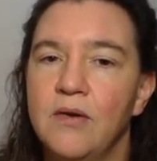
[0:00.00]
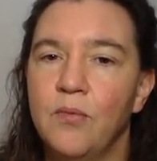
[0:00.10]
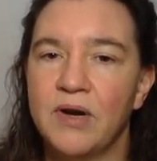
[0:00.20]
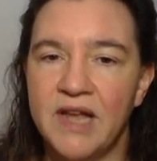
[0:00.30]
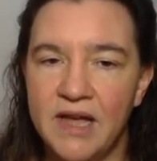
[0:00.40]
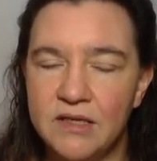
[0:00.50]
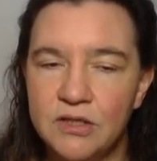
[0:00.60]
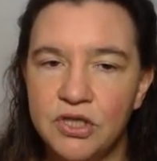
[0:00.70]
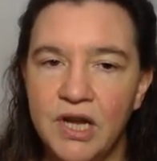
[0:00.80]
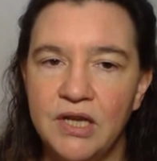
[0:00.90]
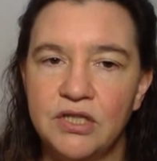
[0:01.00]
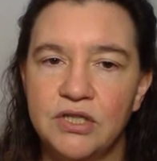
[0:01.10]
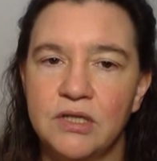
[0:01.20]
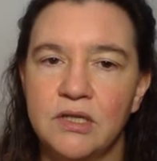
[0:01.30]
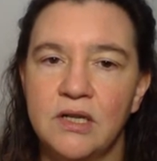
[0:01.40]
What has changed
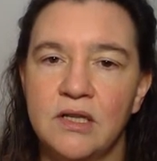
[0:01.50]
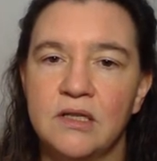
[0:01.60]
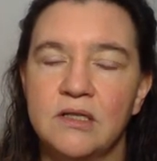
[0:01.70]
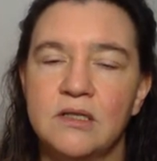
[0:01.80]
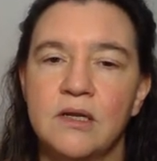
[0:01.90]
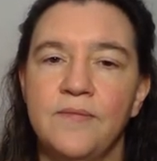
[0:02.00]
in this